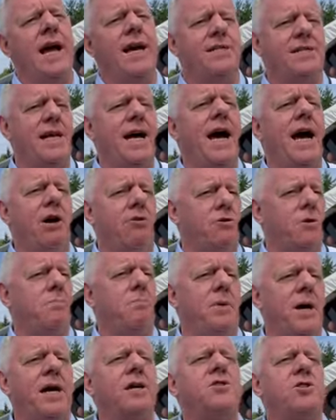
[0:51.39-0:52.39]
as to how to
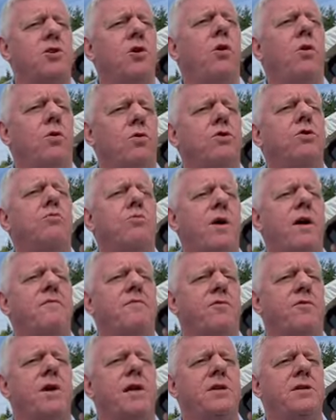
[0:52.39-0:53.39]
best hold a
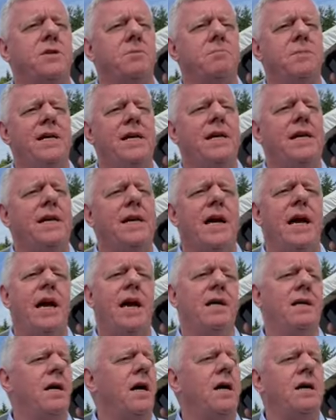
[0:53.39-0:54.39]
referendum,
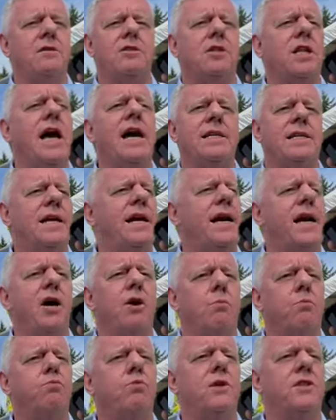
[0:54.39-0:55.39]
and glad to help.